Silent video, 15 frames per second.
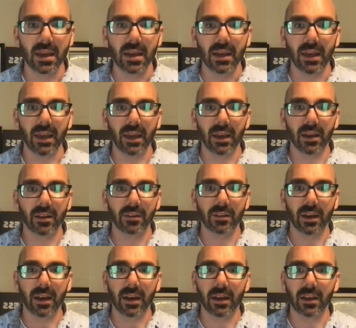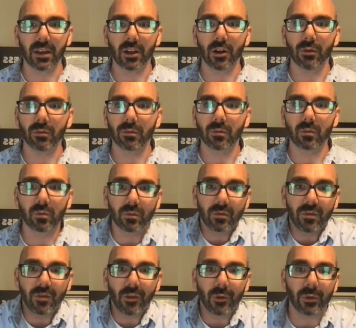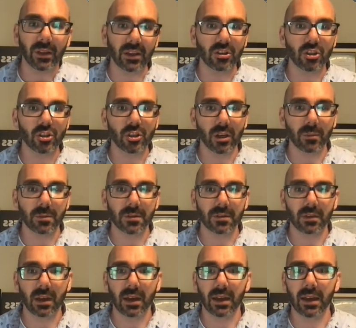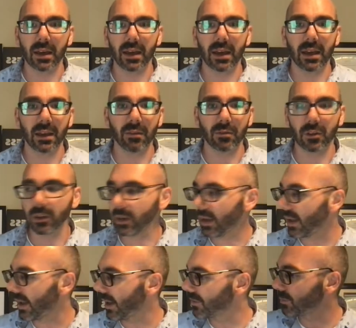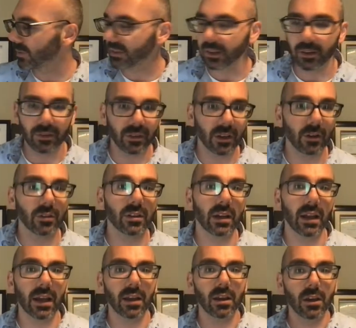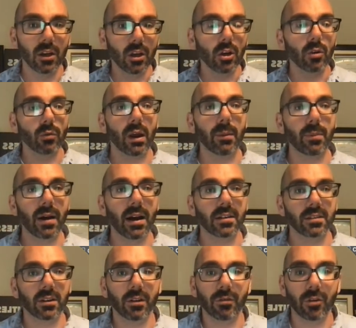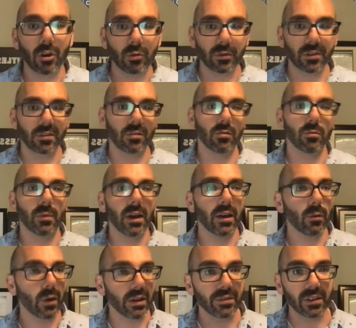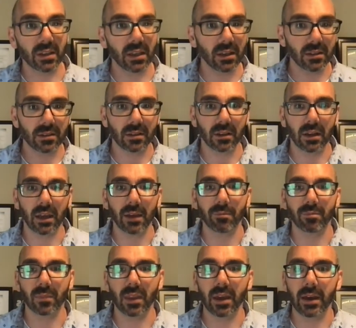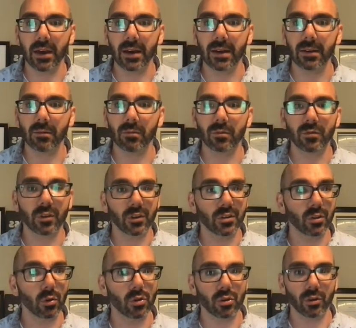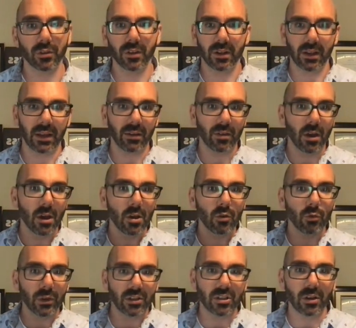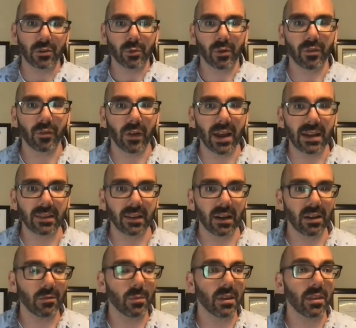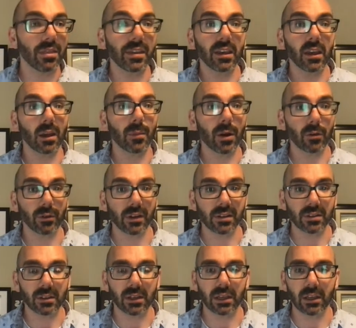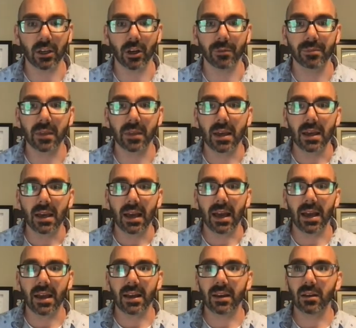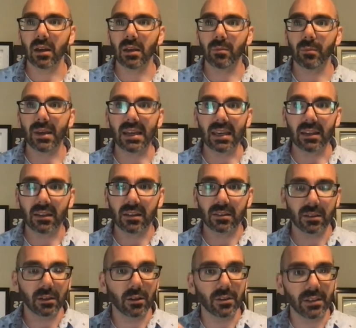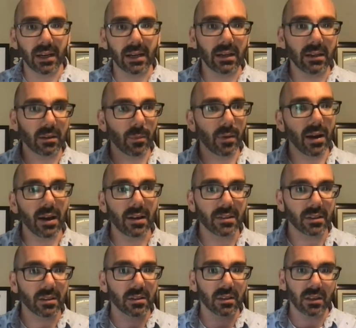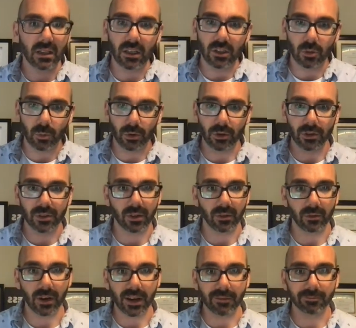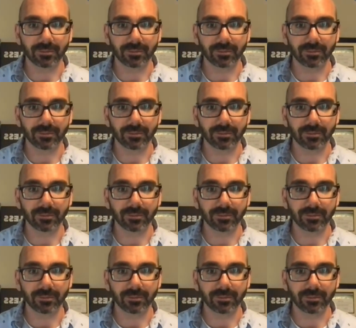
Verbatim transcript: And uh, you know, for relationships, uh, I I asked myself, you know, did I write positive notes to my wife and kids today? Um, for social, did I reach out to a friend that I have been thinking about recently? You know, uh, and making these little tiny deposits in each person, right?